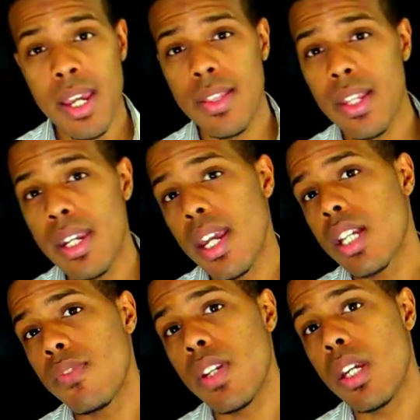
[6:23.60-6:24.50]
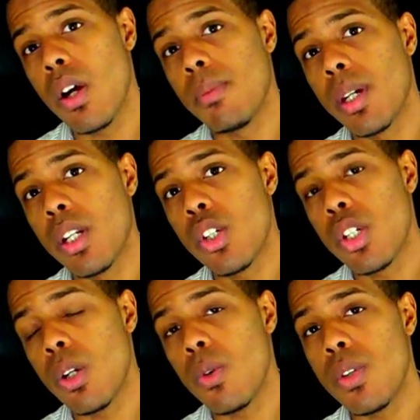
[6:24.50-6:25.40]
In the next video, I'm going to
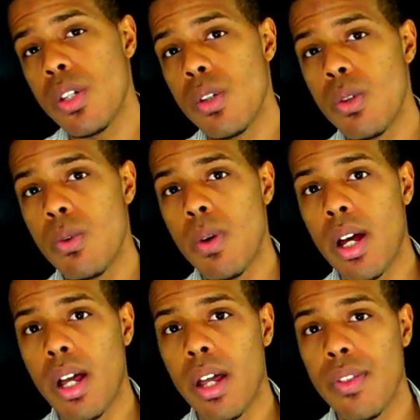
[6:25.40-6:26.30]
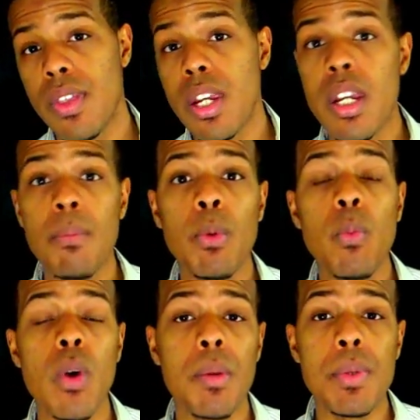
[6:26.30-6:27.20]
show you the
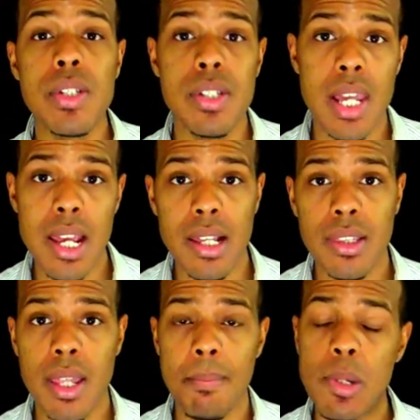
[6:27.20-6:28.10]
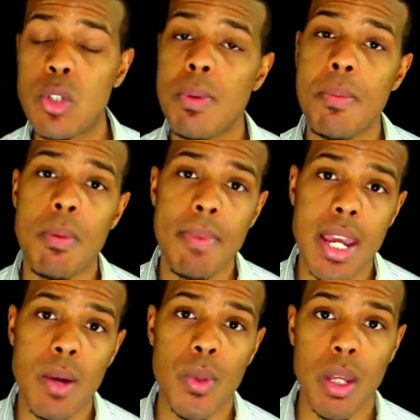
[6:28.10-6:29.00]
#1 mistake that most people
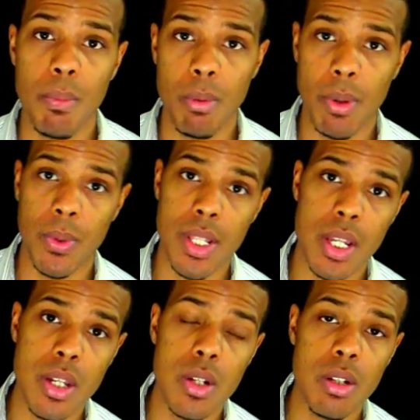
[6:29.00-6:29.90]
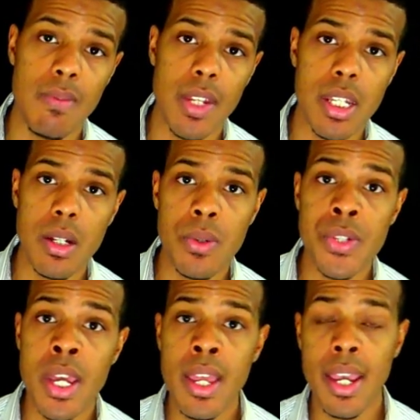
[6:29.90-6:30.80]
make when they're promoting their YouTube videos,
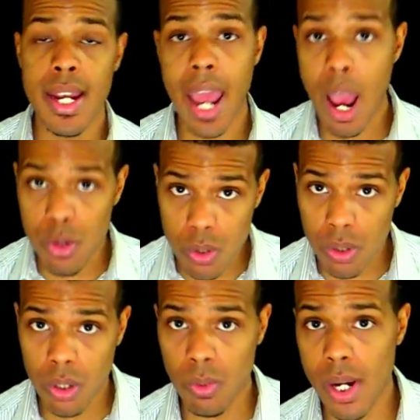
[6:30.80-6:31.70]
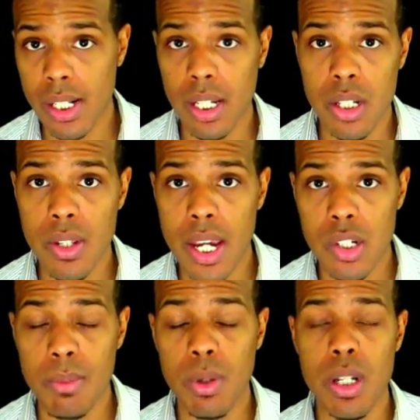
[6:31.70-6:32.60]
and how you can correct it. It's
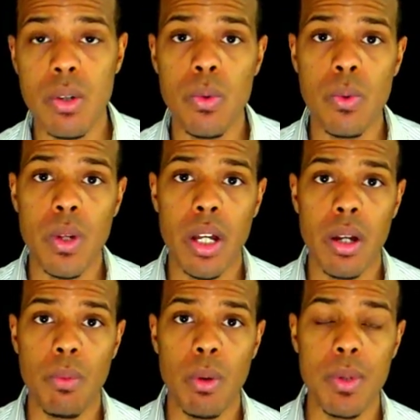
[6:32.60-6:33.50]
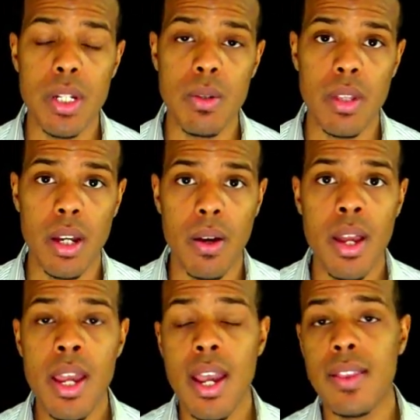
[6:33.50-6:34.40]
actually pretty cool what we do there.
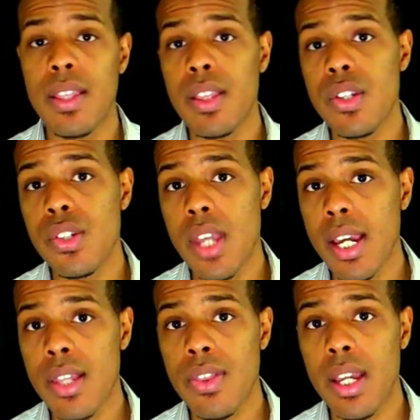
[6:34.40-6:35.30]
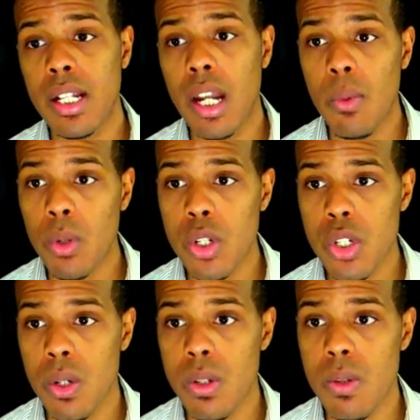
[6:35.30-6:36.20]
And then the second thing that I want to
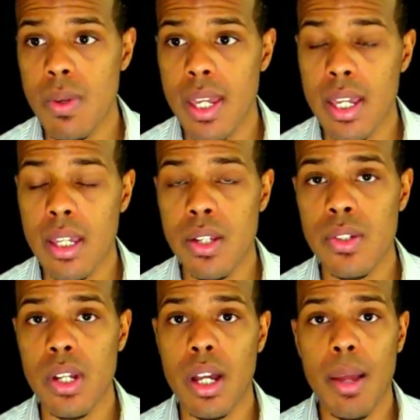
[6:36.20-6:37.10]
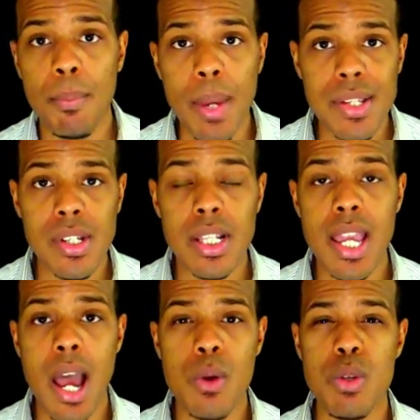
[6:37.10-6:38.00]
show you is basically
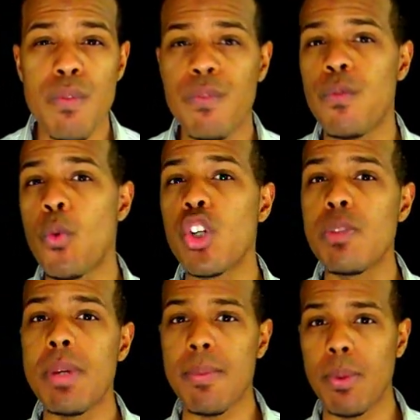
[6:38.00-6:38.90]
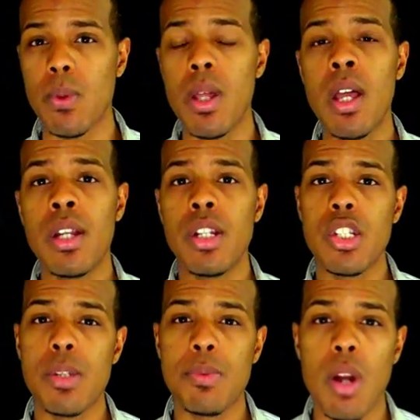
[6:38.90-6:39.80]
how you force people to
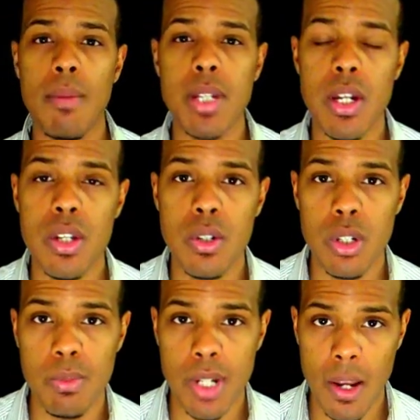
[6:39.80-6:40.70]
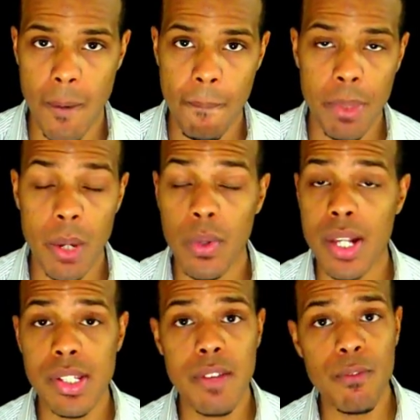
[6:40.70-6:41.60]
subscribe to your YouTube channel. And when I
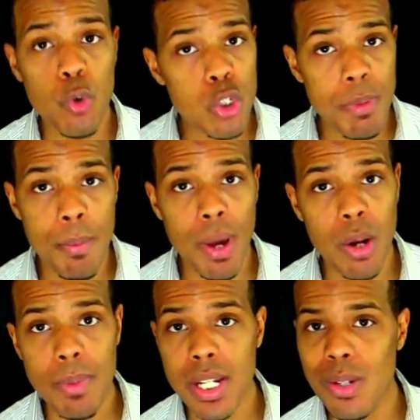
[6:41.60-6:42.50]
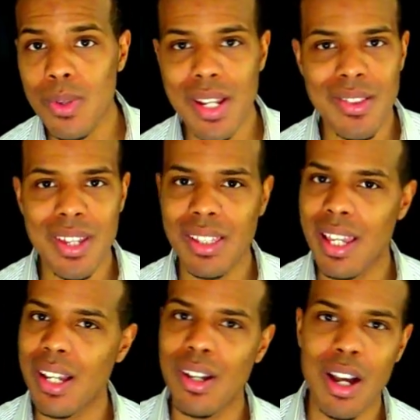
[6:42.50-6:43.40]
say force people, I don't mean doing anything
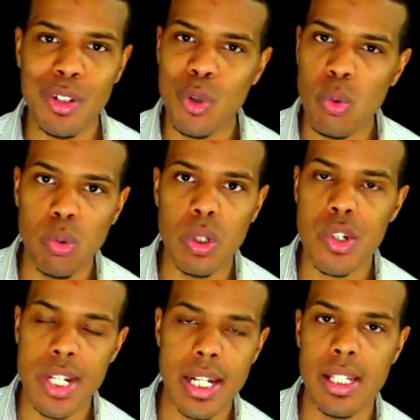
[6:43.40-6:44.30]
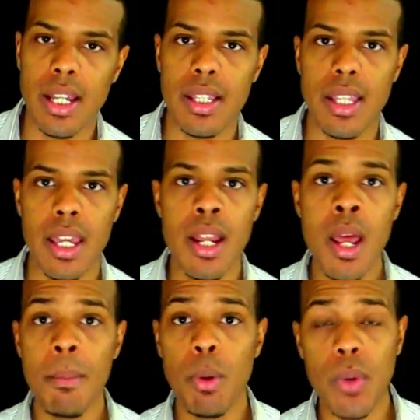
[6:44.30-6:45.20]
like uncool or shady like that.
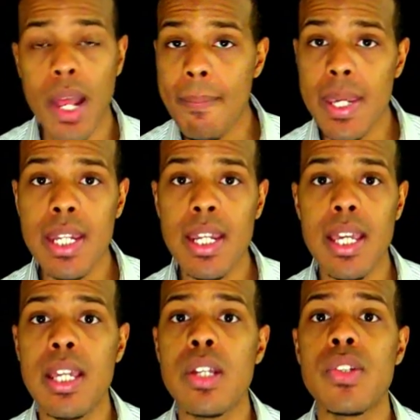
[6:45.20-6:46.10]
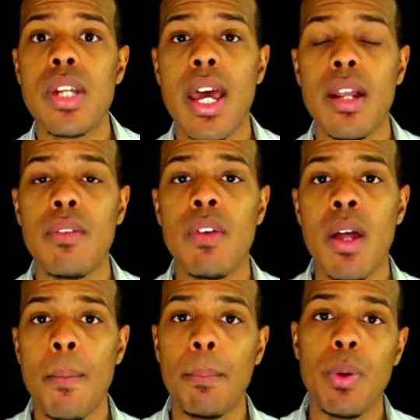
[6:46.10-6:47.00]
But what I mean is kind of
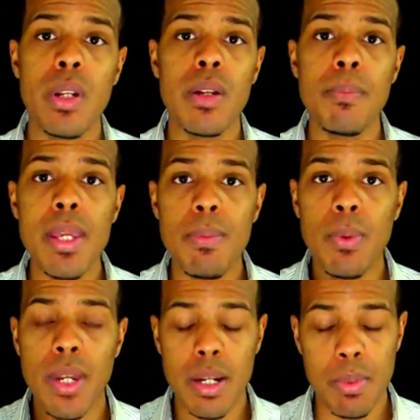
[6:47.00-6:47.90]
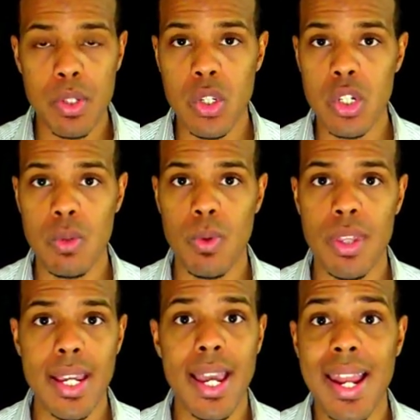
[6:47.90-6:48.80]
putting people in a position where
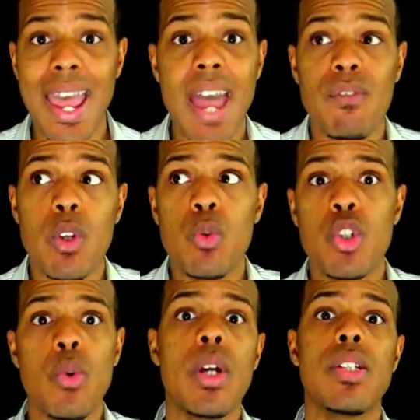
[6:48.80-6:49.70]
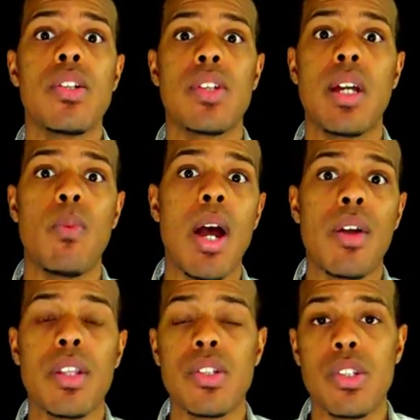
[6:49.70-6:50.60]
they kind of have no choice. It's like,
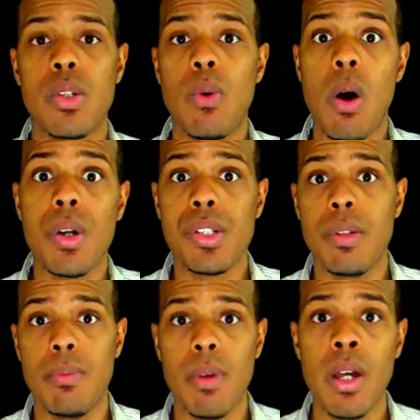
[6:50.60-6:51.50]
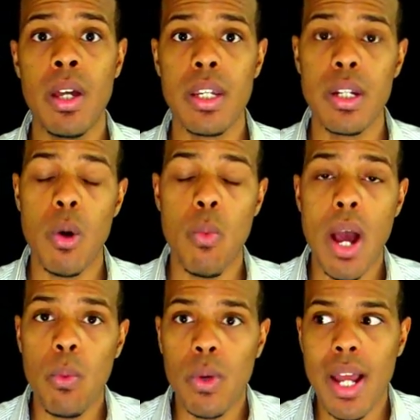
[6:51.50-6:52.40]
wow, this is so awesome.
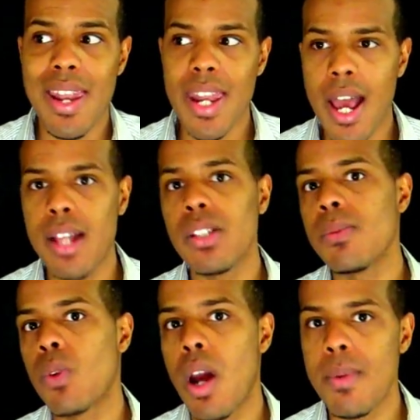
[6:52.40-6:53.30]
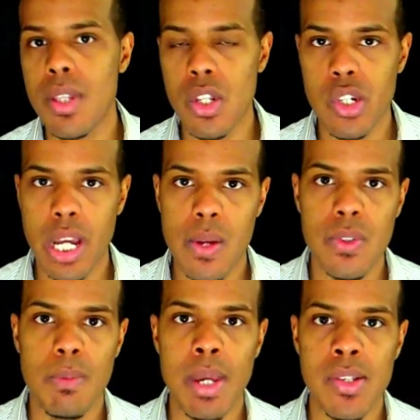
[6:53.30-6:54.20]
Why would I not subscribe to this channel?
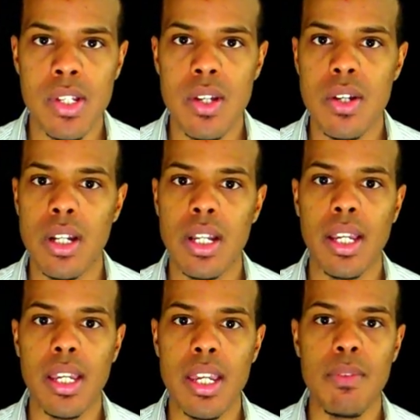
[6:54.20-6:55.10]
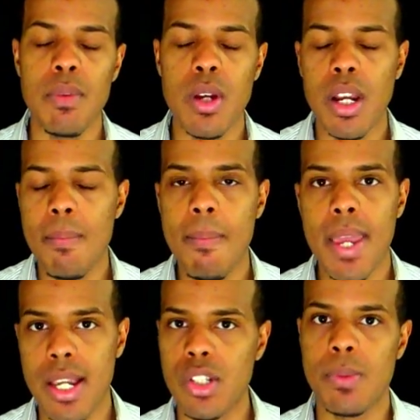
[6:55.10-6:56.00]
So basically, you're gonna
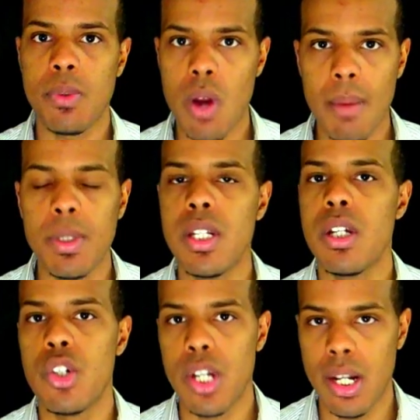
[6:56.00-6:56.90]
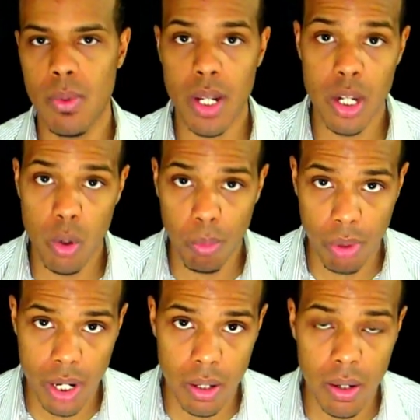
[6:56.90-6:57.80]
make subscribing to your channel a
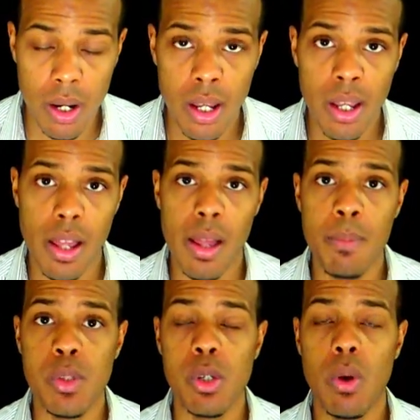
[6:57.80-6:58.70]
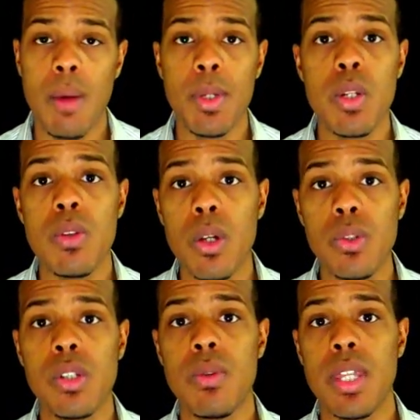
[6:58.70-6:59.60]
no-brainer. So I'm gonna do
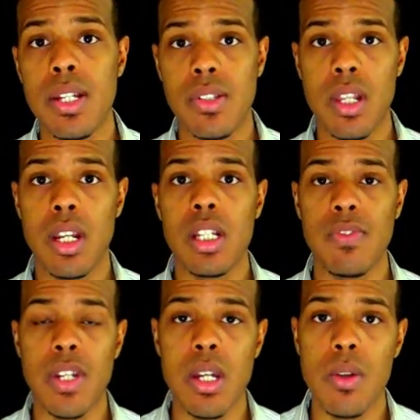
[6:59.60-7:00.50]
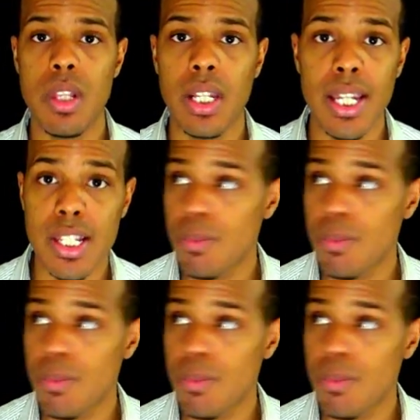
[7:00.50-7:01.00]
those two things in the next video. The link is